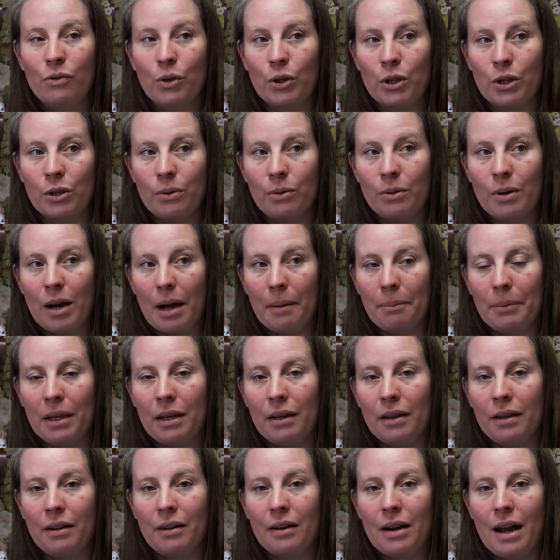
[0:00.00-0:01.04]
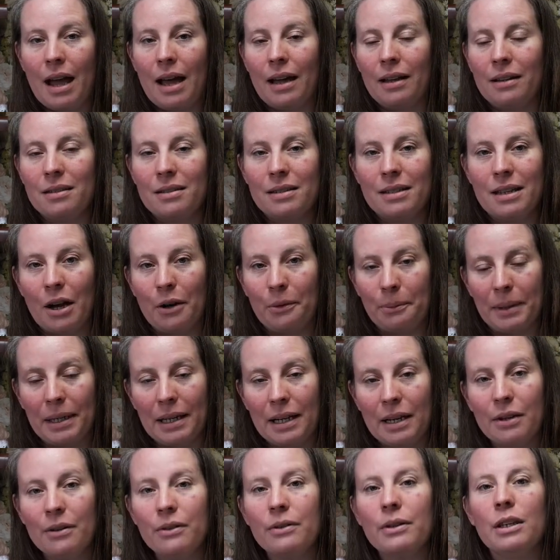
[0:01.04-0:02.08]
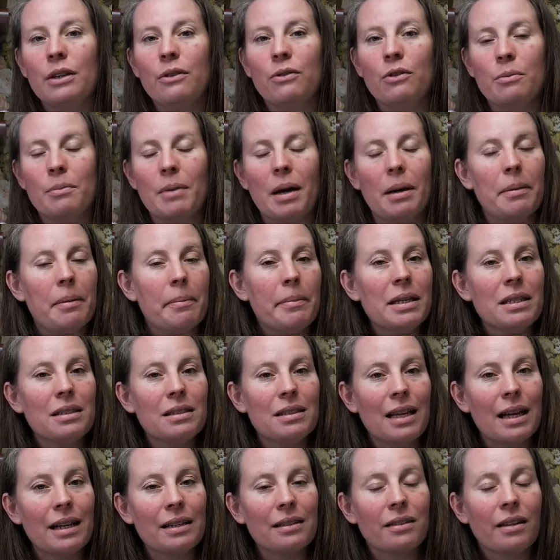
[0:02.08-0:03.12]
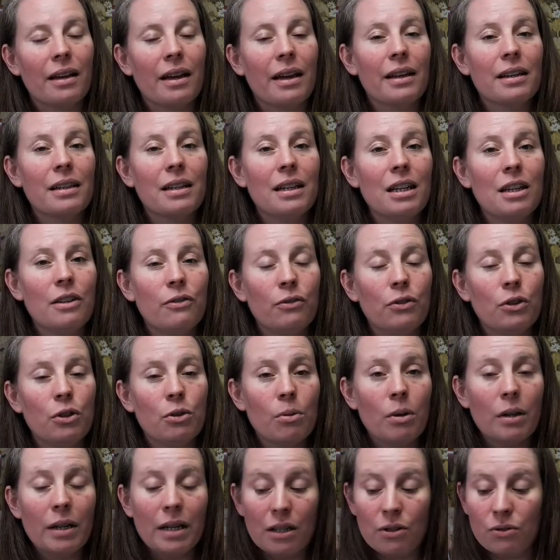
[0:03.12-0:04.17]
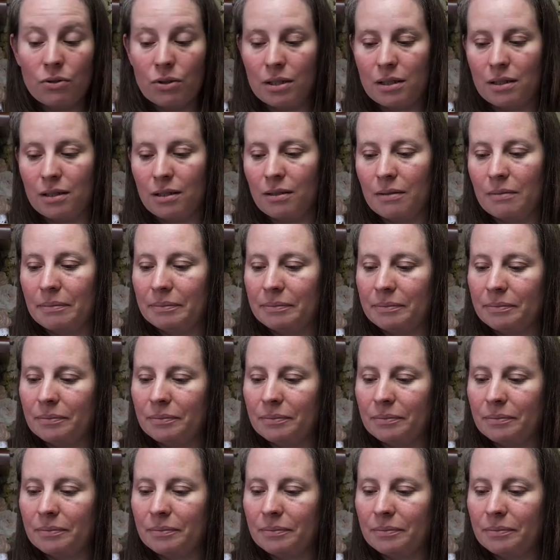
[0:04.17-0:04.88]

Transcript: for you up here and down below if you maybe missed that and if you are interested.